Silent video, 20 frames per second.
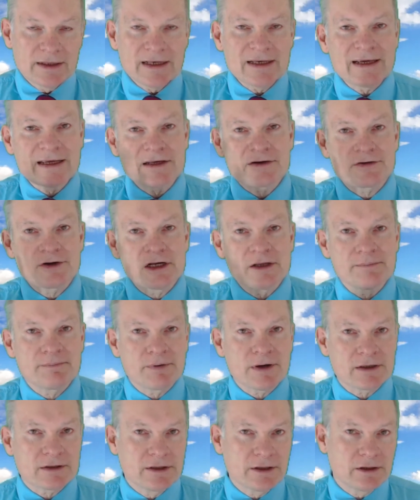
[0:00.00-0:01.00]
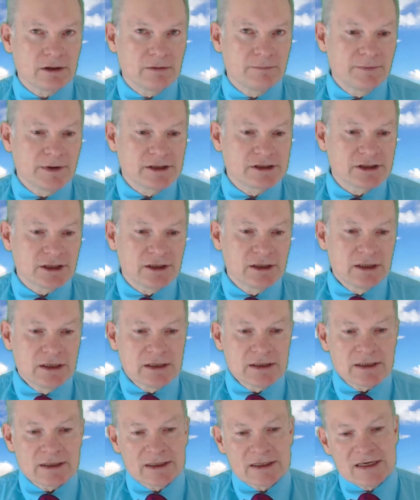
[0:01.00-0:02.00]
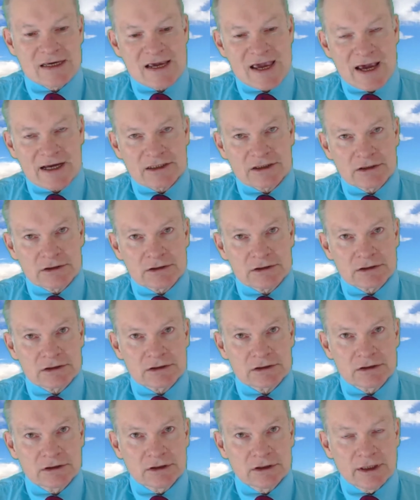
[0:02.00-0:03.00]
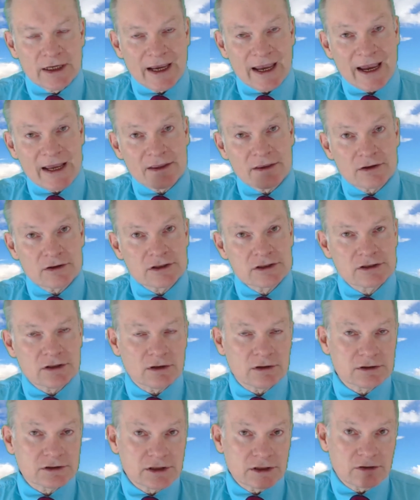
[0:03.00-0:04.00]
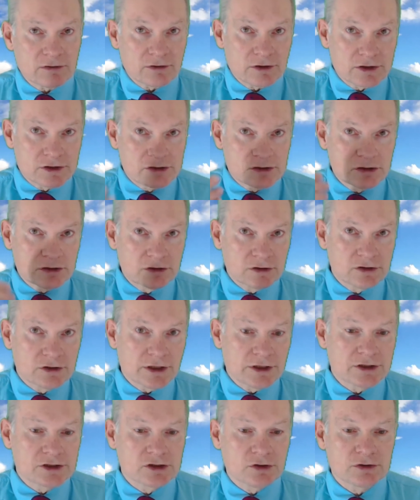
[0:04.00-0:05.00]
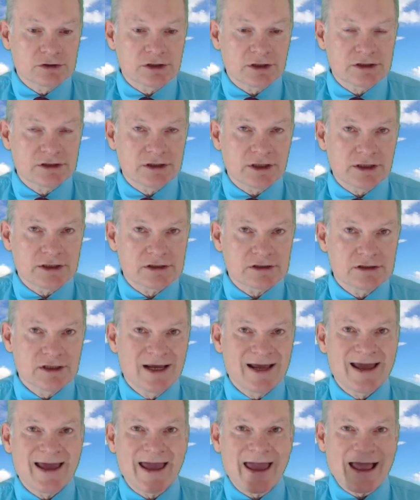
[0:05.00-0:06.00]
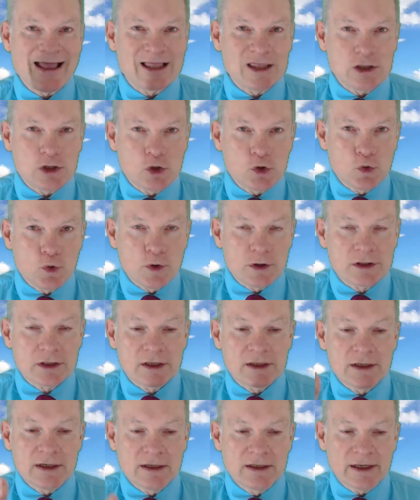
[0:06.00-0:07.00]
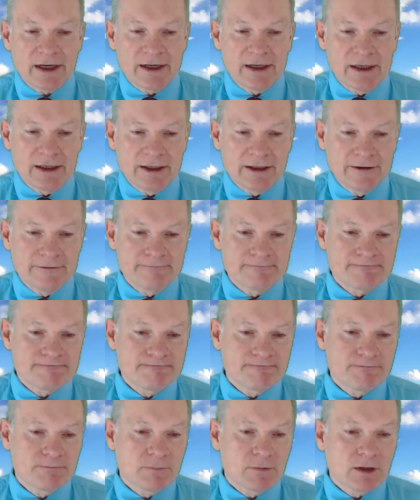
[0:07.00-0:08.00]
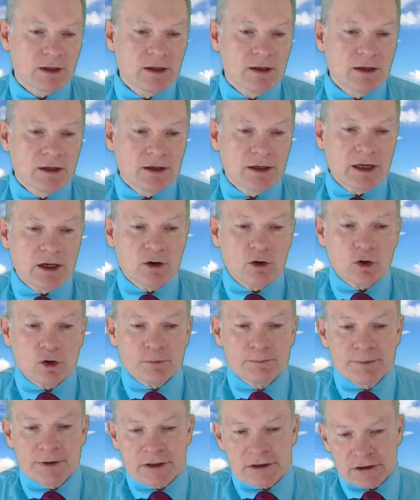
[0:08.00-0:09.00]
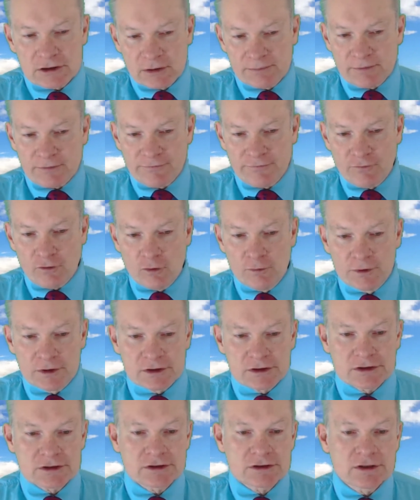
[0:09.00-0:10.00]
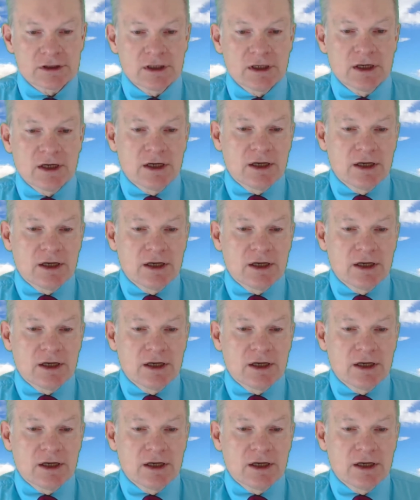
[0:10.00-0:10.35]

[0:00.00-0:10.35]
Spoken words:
Then get really practical and measure the key actions and the results that will ensure success, and do it daily. Now, on personal performance,